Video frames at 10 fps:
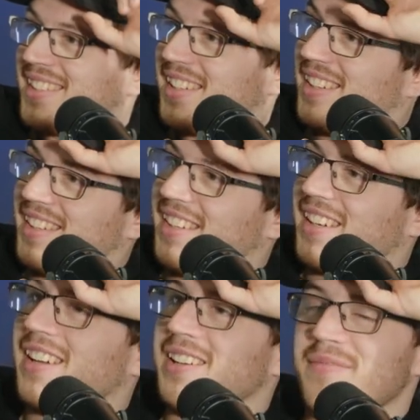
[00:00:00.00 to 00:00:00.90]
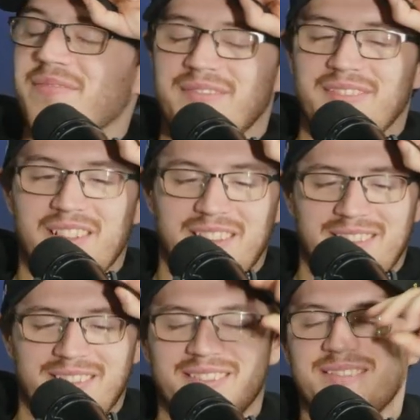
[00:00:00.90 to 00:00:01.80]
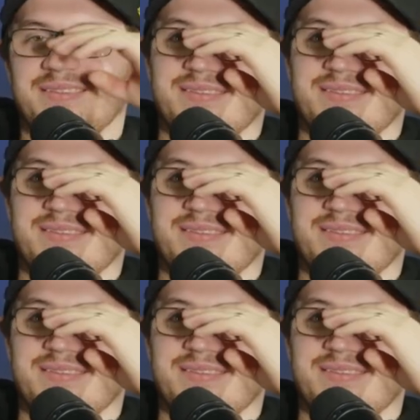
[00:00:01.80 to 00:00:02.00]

Oh, fuck it has, mate. I'm very